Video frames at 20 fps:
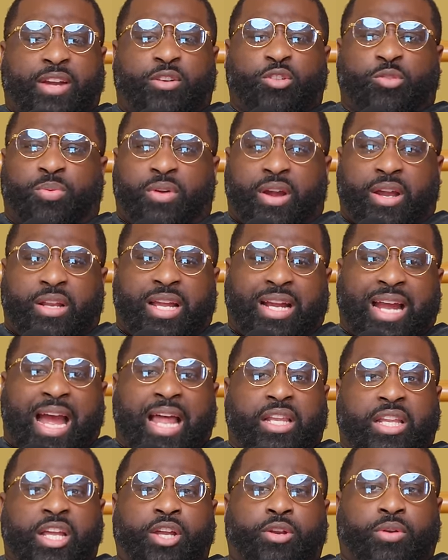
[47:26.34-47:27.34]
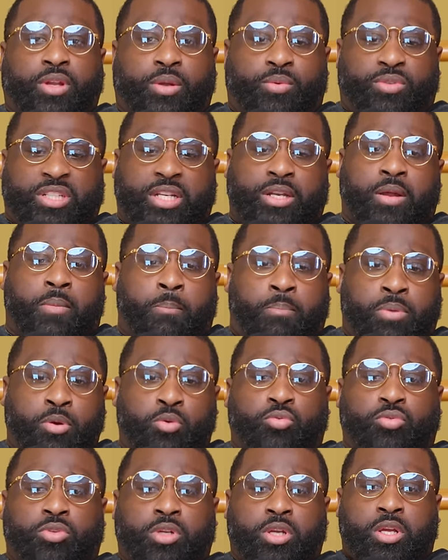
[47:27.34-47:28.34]
ankle sprain. Like, I literally was in a
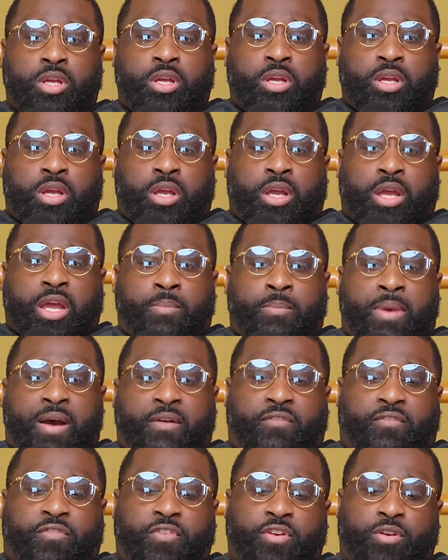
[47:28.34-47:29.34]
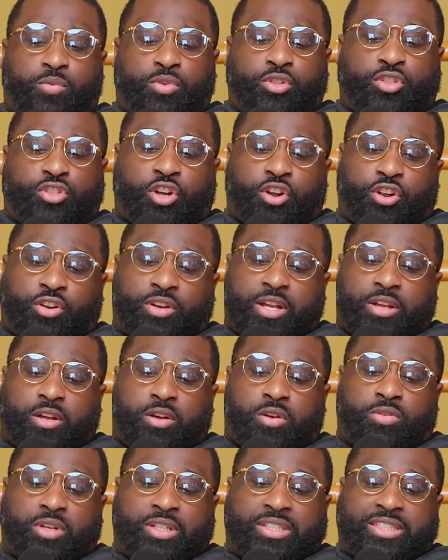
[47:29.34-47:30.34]
boot and my foot was turned
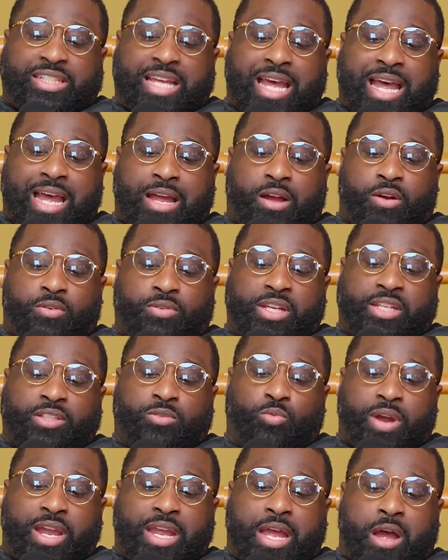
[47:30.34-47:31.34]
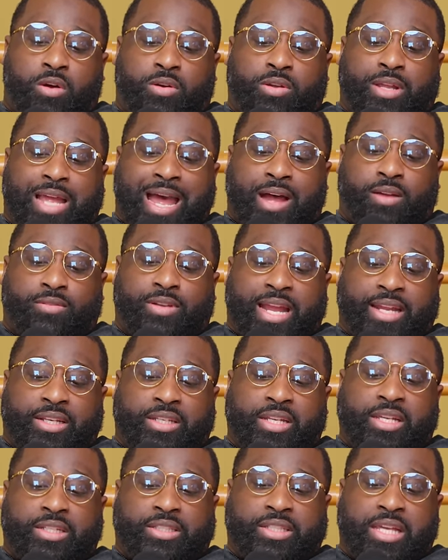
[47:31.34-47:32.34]
on the side, on this way, out like
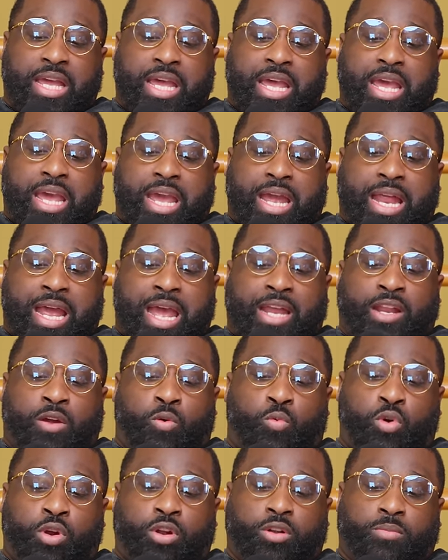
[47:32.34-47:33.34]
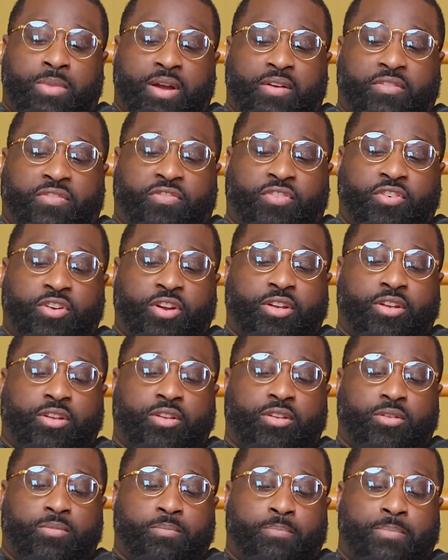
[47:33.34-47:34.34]
this. And I had to work my foot
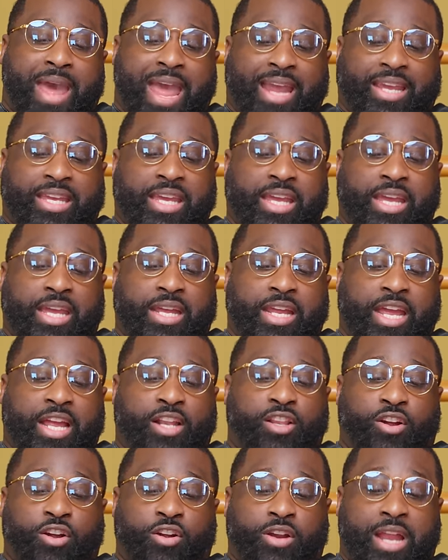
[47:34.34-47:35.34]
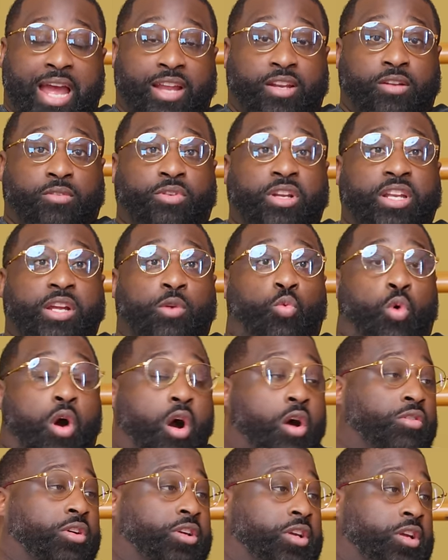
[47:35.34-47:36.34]
back in and learn how to really
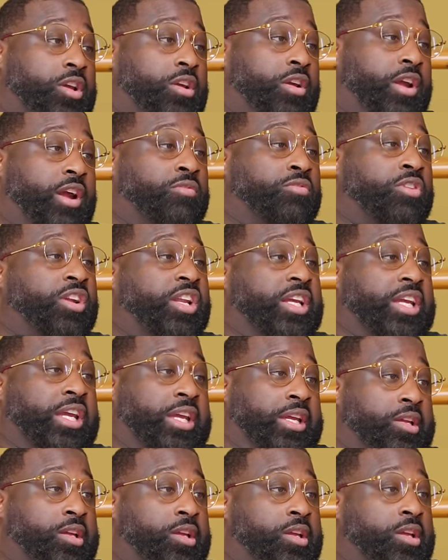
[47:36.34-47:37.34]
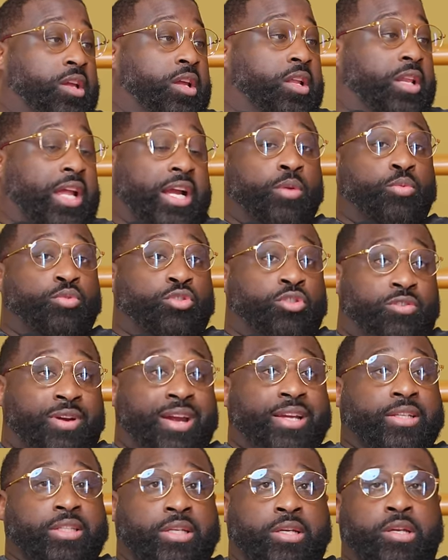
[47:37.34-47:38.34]
walk and run again. Mm-hmm. Like, it was
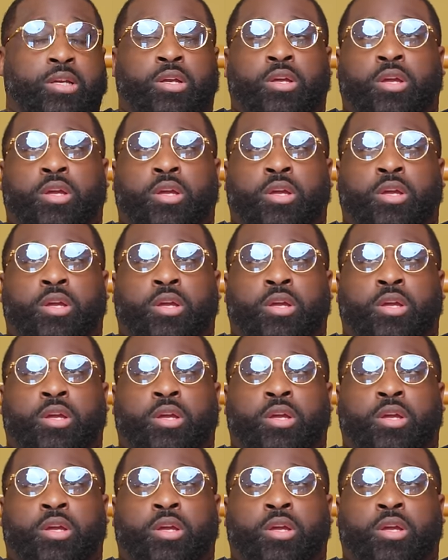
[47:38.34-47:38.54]
crazy.